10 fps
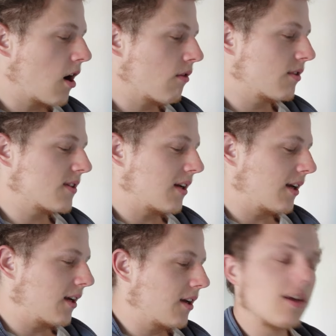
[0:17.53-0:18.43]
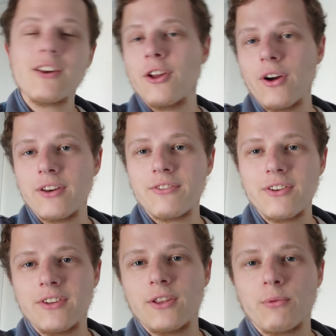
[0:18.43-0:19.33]
It is currently
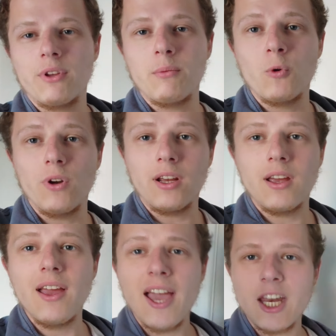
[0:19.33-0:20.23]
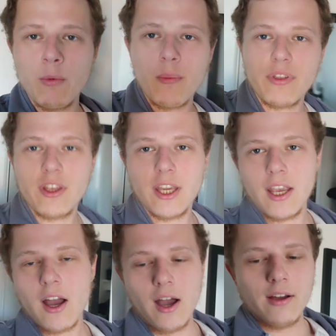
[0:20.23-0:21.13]
9:53 in the morning, and you might
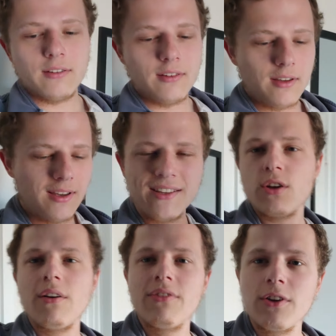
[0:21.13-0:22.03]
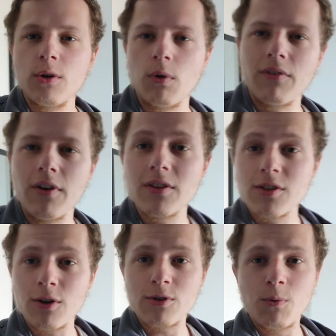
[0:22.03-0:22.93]
be thinking, it's time for you,
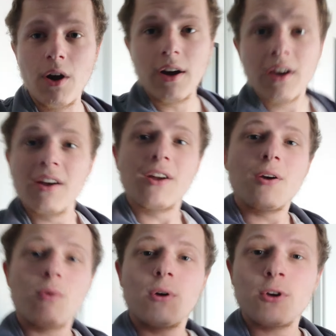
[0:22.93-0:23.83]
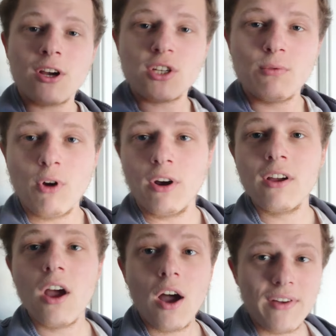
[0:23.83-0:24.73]
Oliver, to go to work. Well, you're
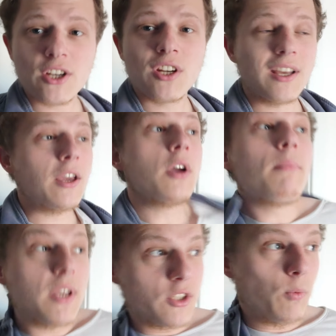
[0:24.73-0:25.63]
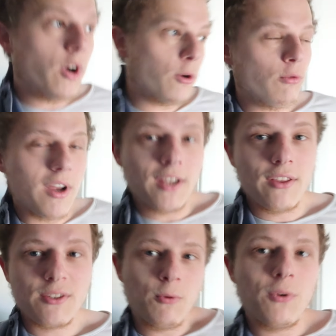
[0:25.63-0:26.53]
actually wrong. I've actually been to
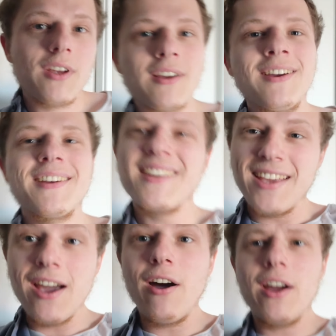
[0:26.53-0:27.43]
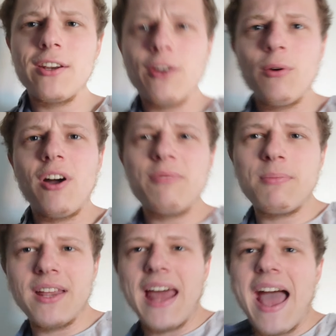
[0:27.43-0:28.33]
work already this morning. Yeah, I
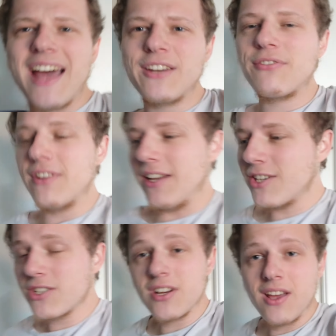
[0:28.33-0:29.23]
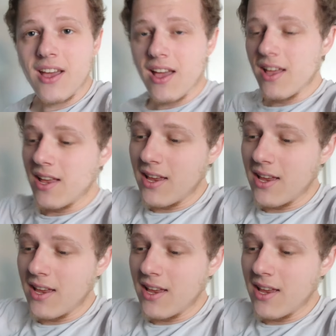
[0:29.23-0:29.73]
know, I've been and finished.